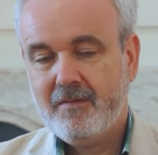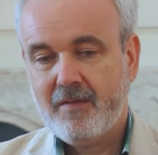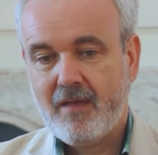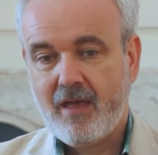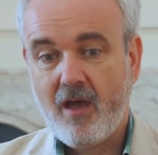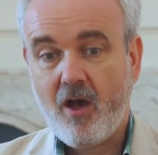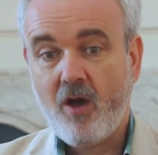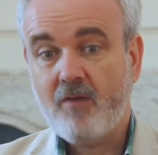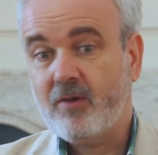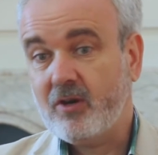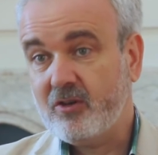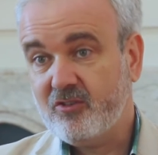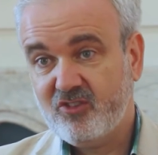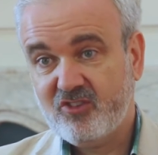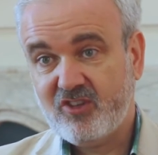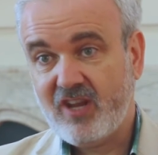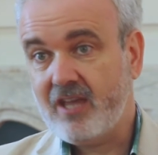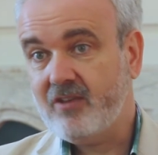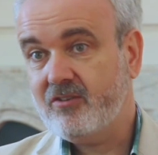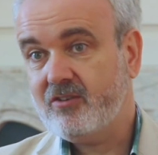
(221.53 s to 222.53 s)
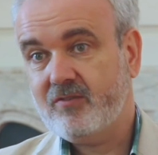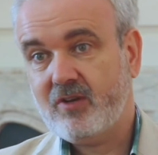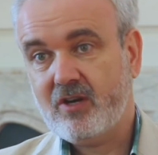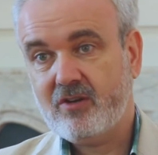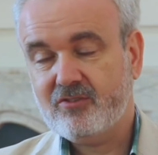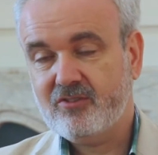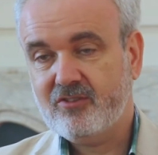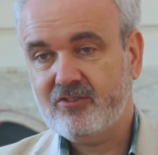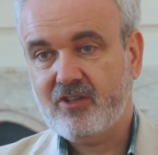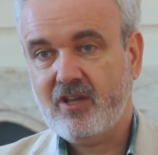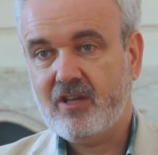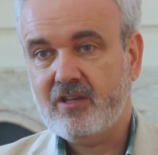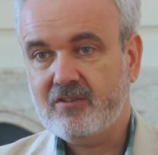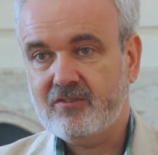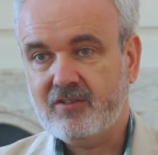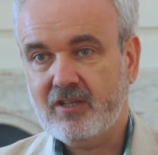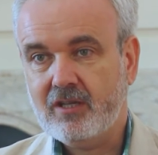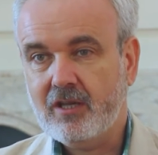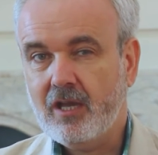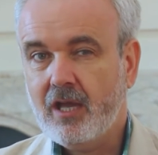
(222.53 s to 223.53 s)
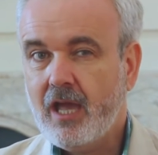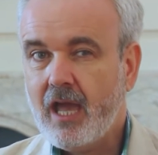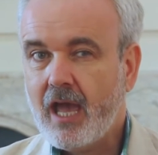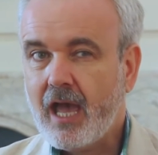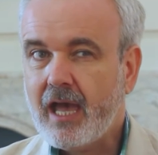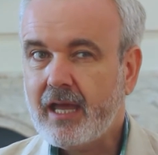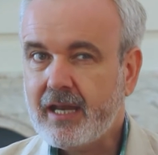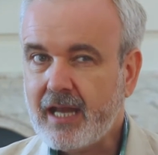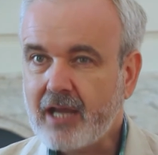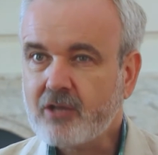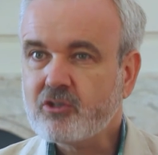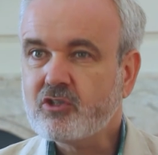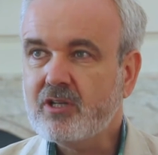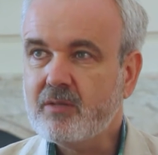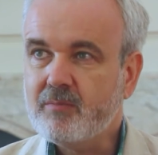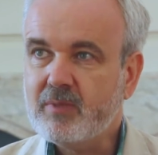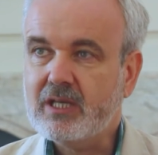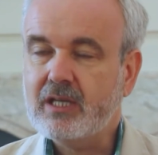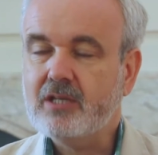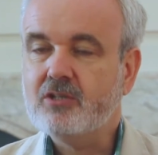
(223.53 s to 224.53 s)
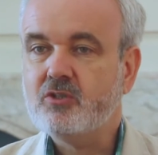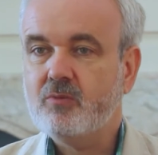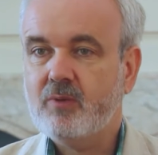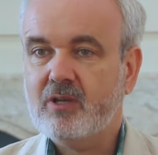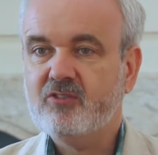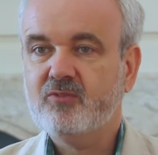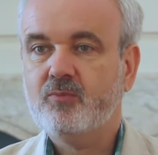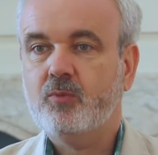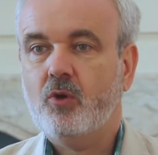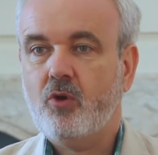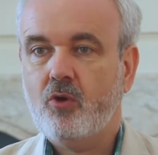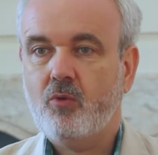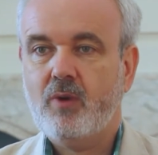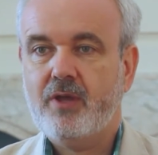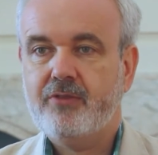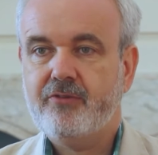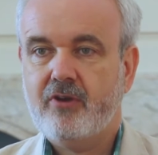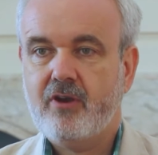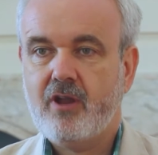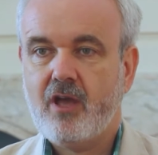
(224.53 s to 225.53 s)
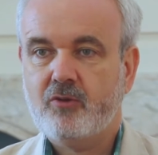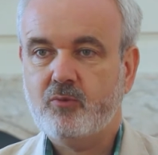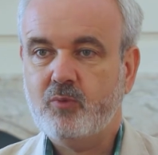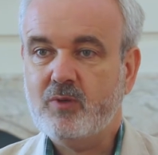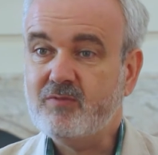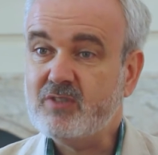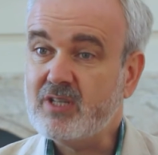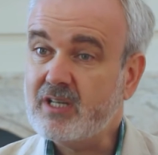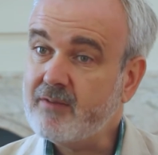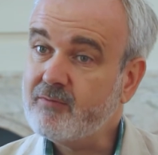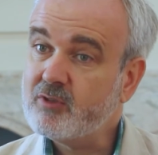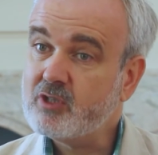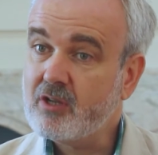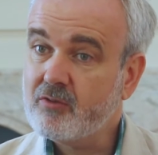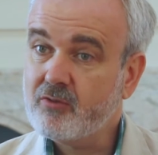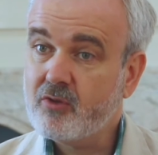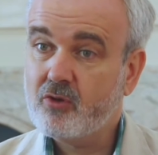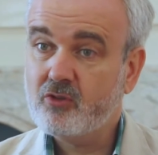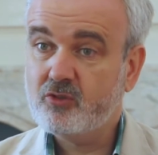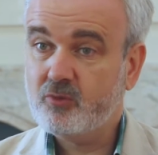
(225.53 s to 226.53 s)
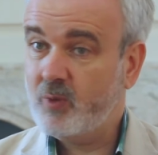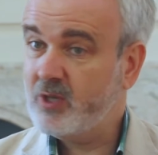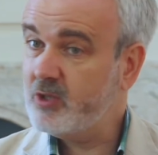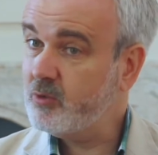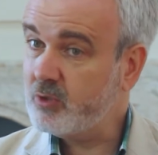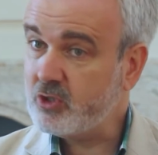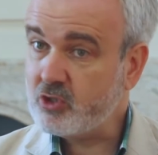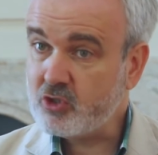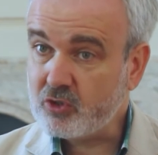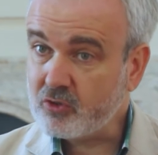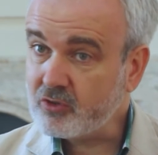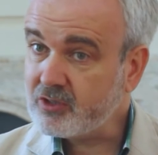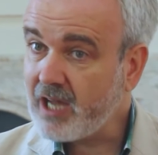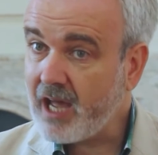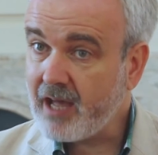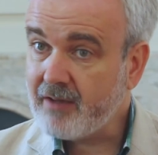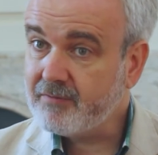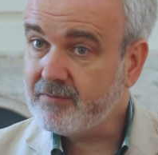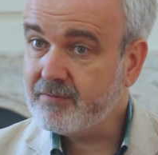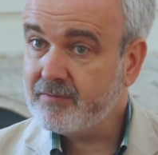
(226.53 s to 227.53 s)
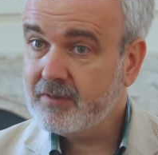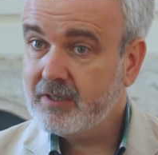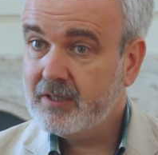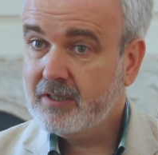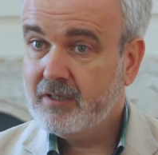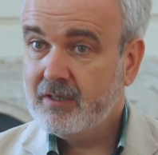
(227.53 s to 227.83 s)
of our state, of our society, and actually begin to explore whether or not we've delivered on those, whether we should have.